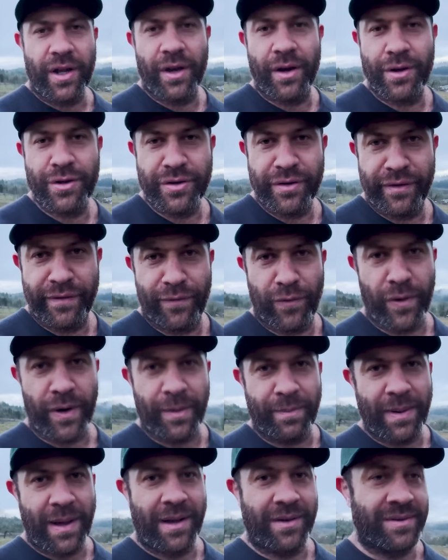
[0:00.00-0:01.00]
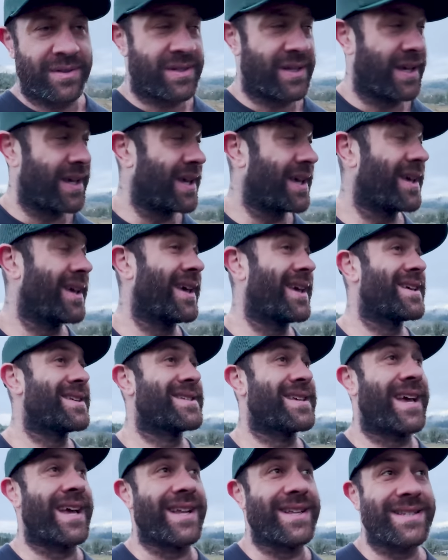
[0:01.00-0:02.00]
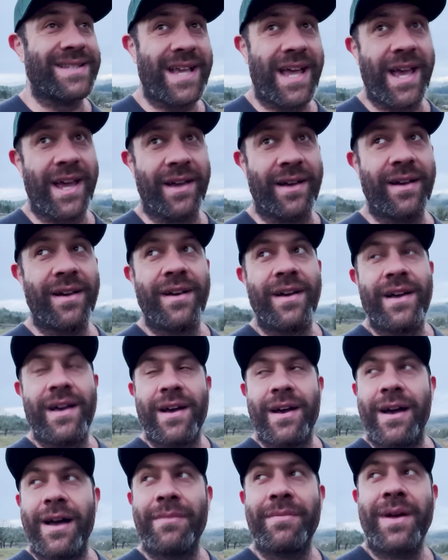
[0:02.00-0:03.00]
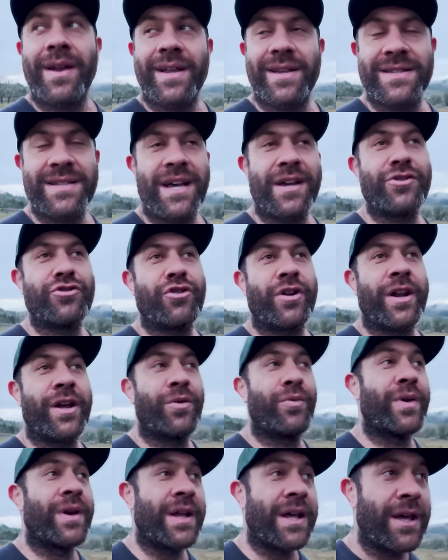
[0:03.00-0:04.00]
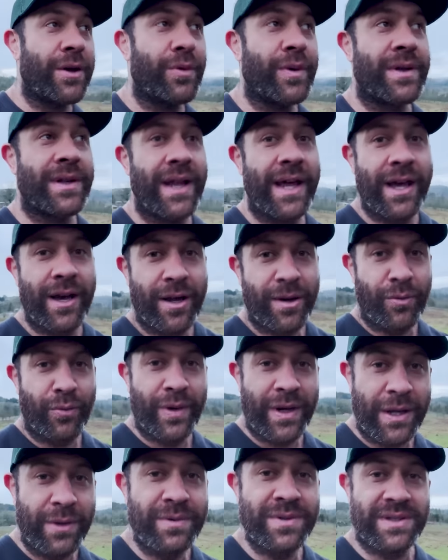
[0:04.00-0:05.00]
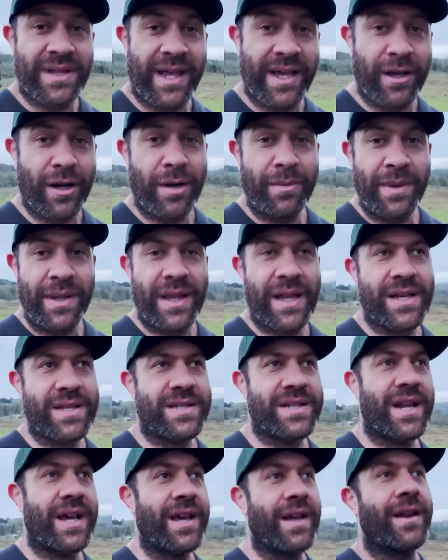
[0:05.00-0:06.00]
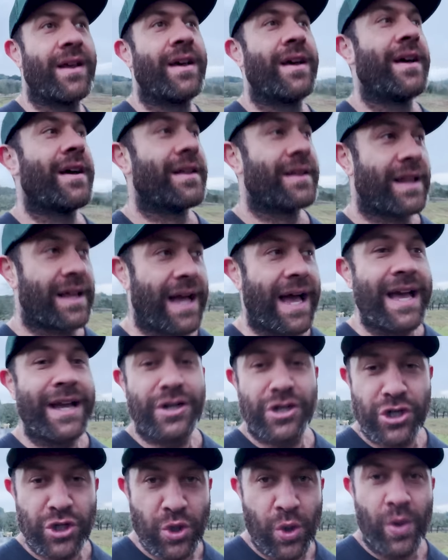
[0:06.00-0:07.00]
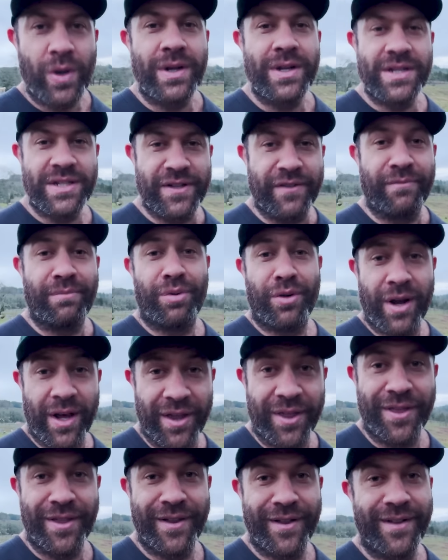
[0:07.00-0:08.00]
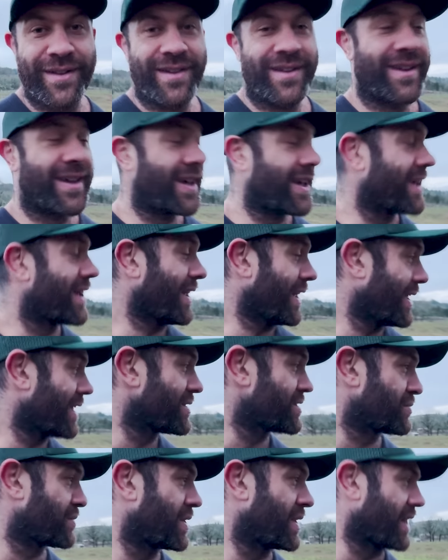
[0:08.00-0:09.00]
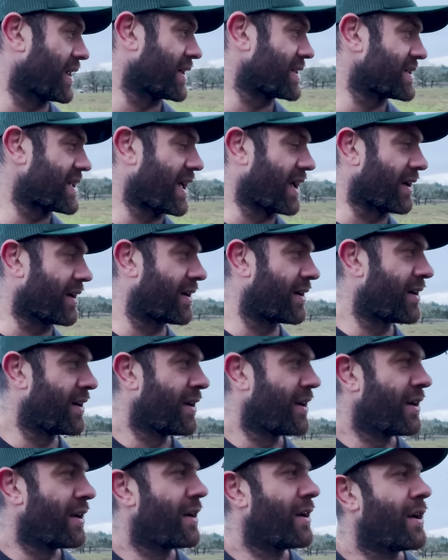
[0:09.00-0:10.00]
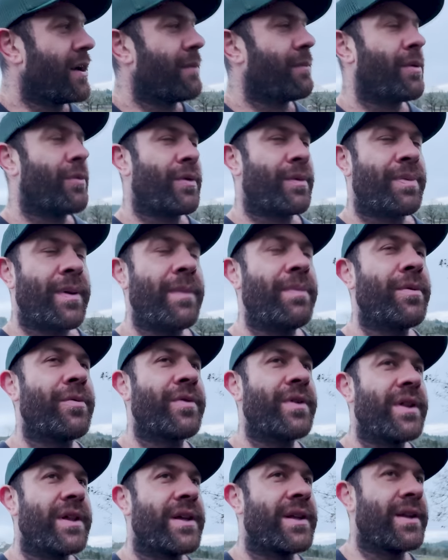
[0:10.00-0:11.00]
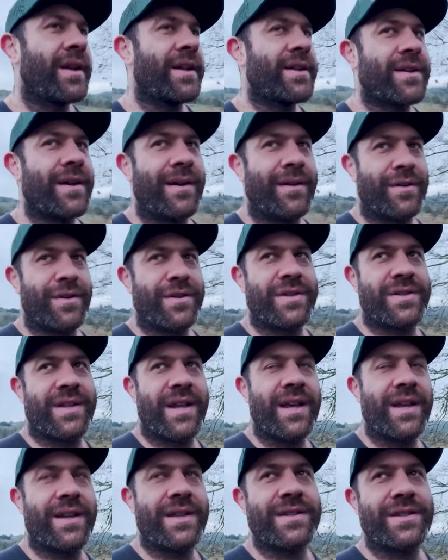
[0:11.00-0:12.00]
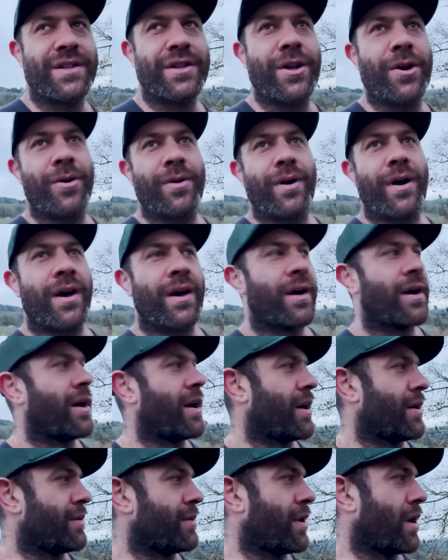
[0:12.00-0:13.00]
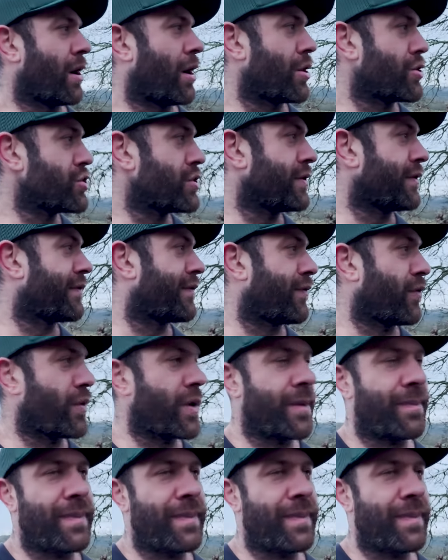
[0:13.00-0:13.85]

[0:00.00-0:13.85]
140 pounds. He is a tank. I'm not exaggerating. When he would lay on when he was laying on me last night, like I had shortness of breath. He he is really a tank. But what people really need to understand is, you know, a, a 140